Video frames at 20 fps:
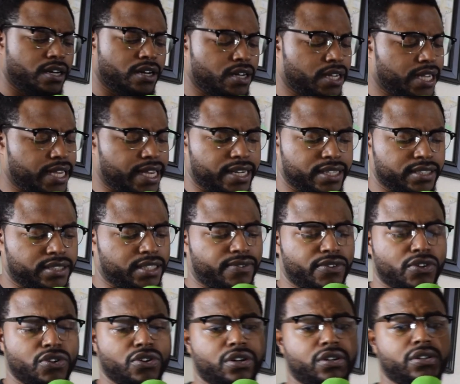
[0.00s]
all kind of stuff
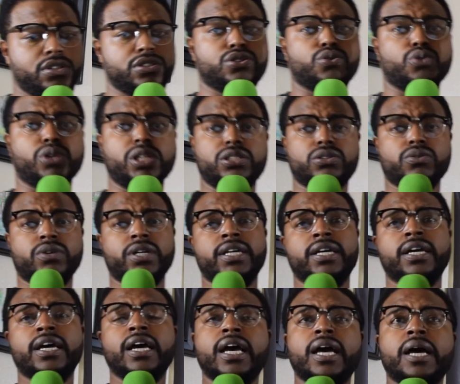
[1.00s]
going on in 2020.
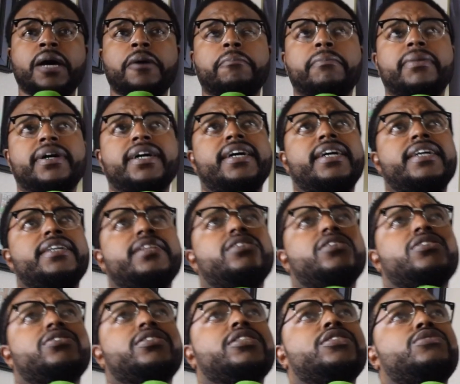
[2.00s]
But you
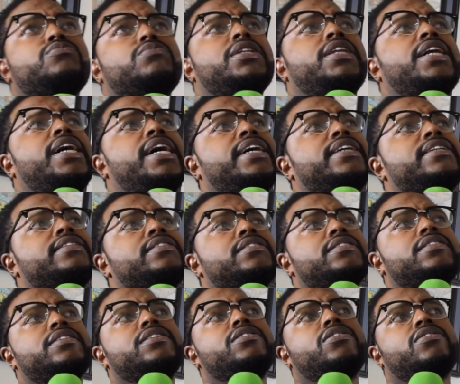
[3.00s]
know, since we
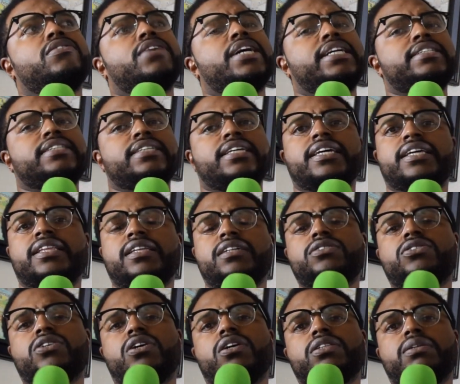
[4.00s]
last you know got together and
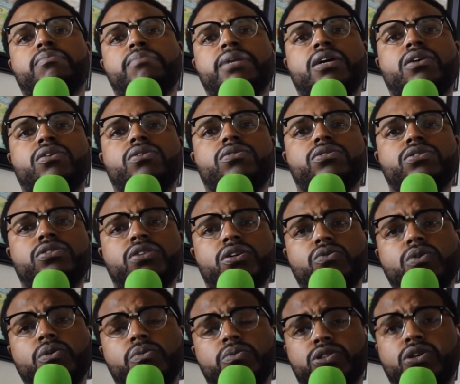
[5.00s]
talked about you know
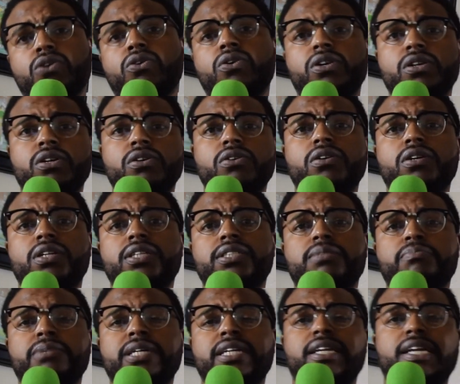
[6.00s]
what was going on, it's
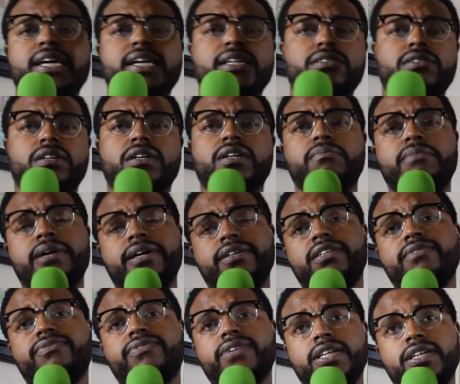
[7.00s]
been a lot of talk about
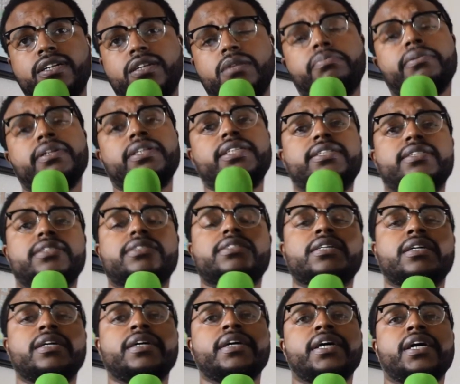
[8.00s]
defunding the police.
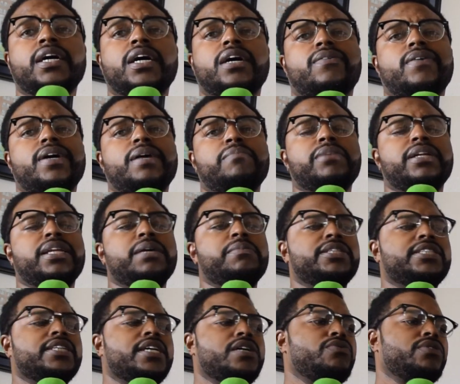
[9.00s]
All right, but let me
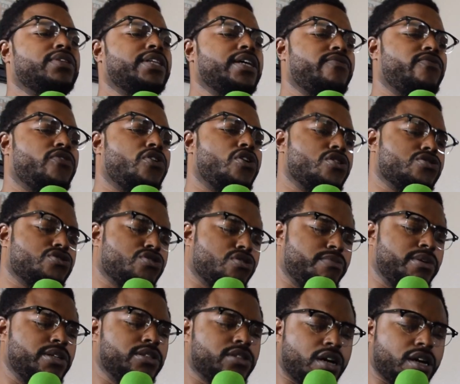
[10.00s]
tell you what they've also
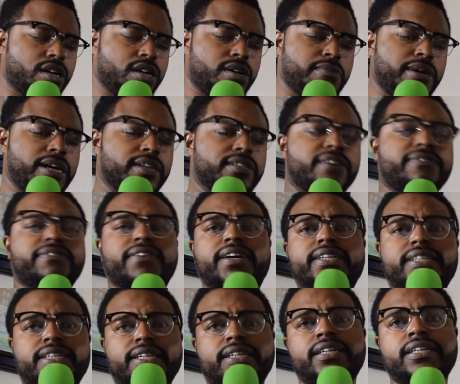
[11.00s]
been talking about
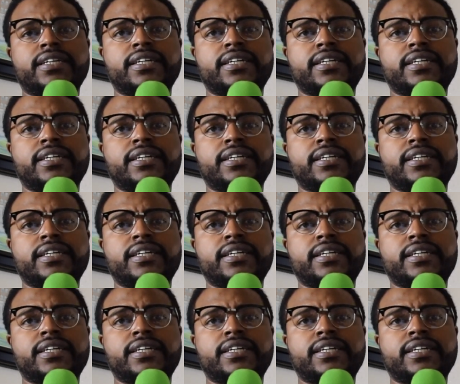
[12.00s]
defunding